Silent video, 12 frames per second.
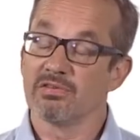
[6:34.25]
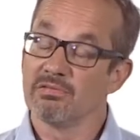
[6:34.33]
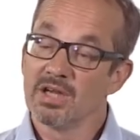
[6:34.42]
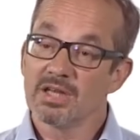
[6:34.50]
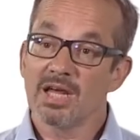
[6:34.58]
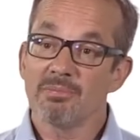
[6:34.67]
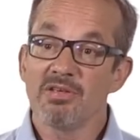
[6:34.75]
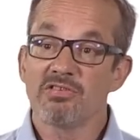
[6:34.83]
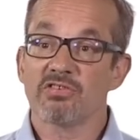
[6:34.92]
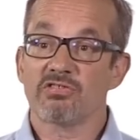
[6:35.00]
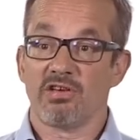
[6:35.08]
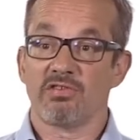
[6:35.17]
and that had been
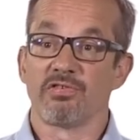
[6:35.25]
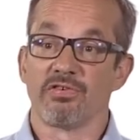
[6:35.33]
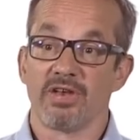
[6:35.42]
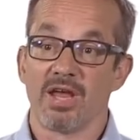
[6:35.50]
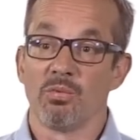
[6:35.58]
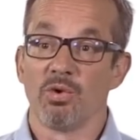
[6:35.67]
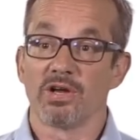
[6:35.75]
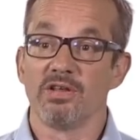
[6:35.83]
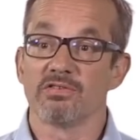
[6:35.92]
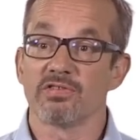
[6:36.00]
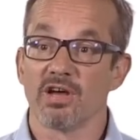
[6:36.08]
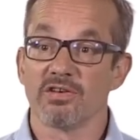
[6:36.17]
successful for
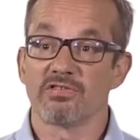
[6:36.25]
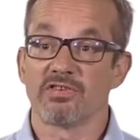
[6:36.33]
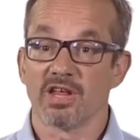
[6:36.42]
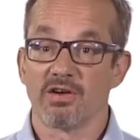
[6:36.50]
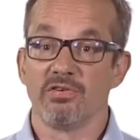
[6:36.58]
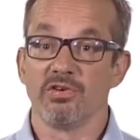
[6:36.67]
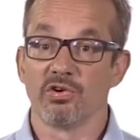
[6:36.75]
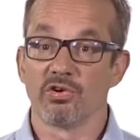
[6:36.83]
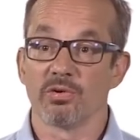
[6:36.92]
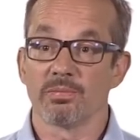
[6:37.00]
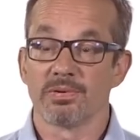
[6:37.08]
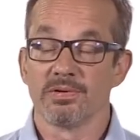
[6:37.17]
networking scientists together in
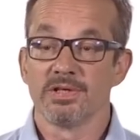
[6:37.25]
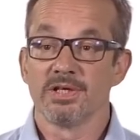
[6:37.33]
Europe.